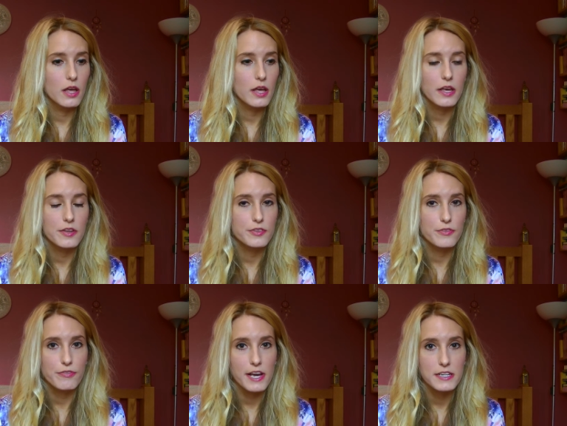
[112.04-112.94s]
it has
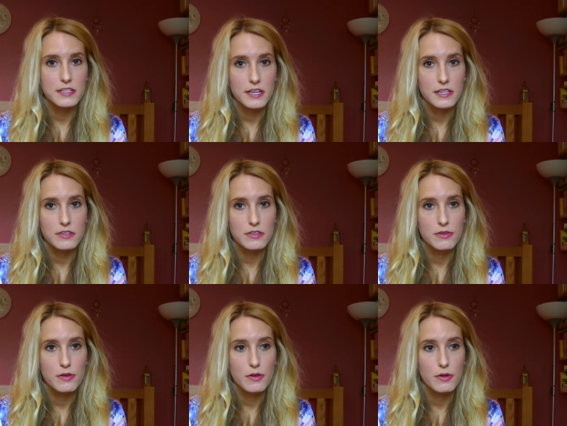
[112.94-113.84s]
affected
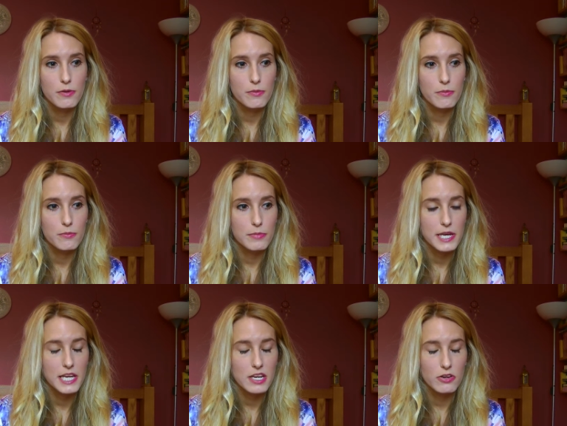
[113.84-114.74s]

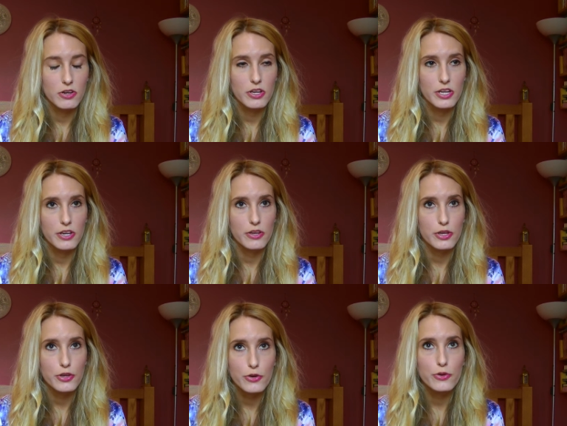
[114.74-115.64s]
me on a, in a
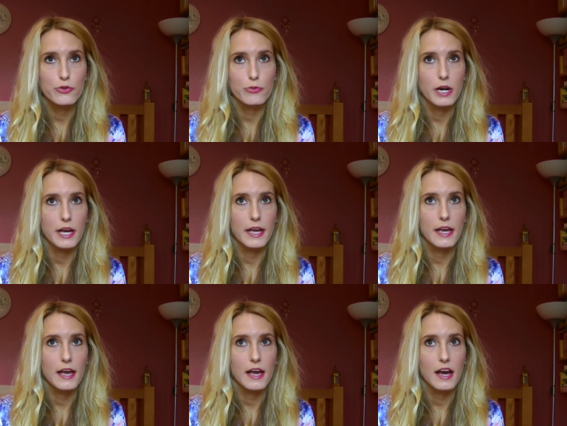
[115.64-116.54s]
huge
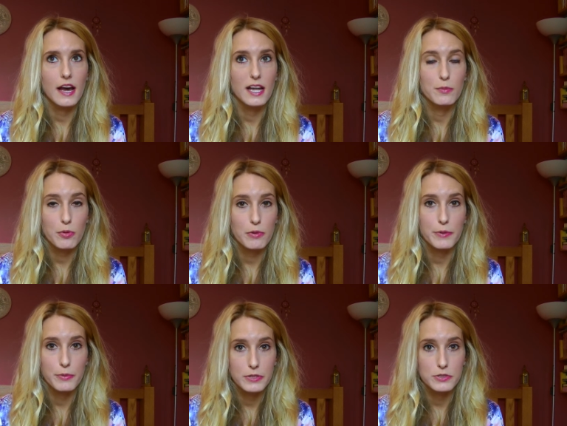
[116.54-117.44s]
way, and
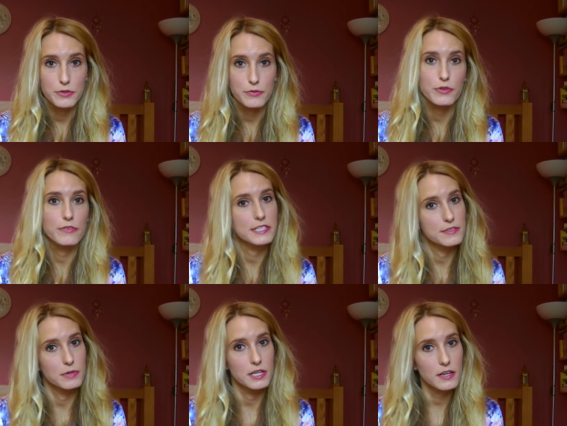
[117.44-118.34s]
probably will do for the
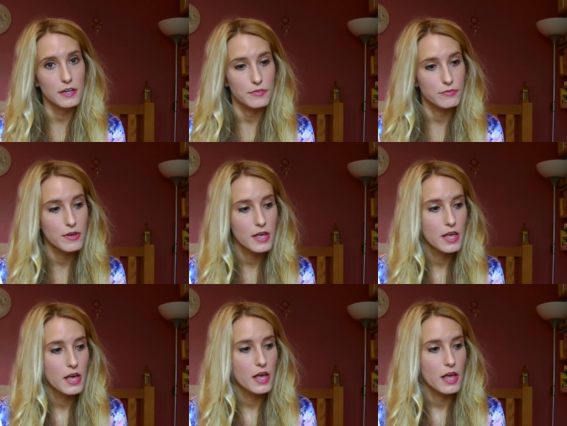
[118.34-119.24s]
rest of my life,
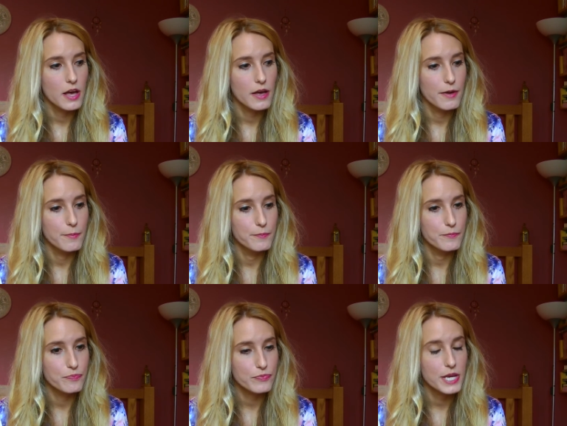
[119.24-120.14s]

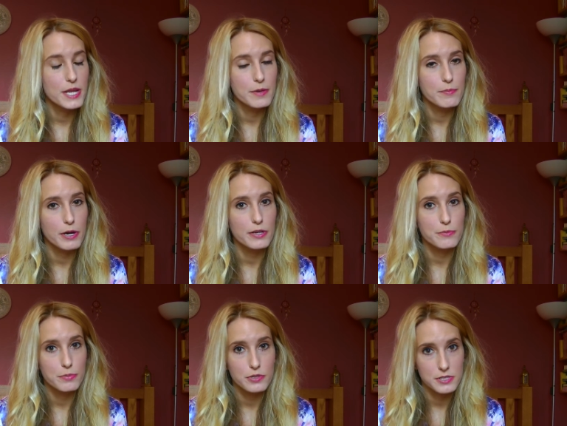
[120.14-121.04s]
um, in
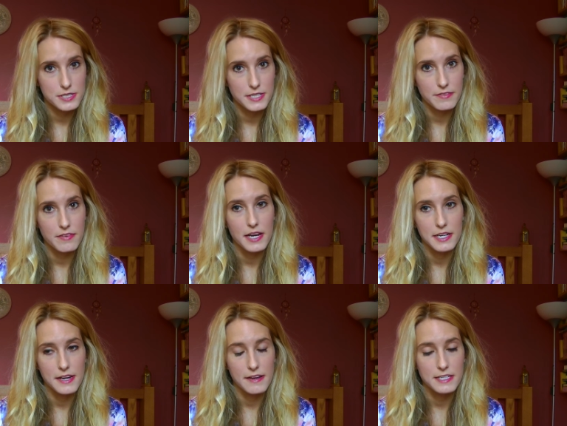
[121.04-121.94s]
both positive
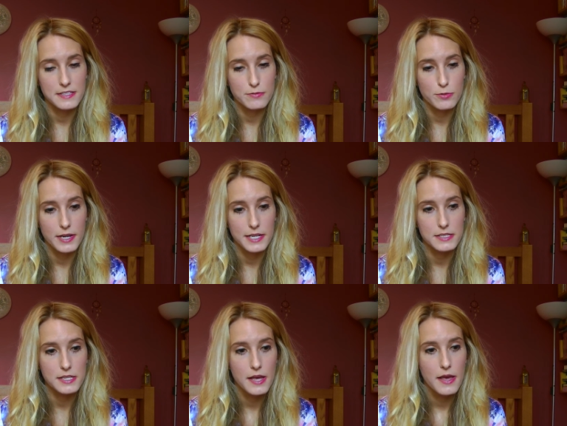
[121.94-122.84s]
and negative ways.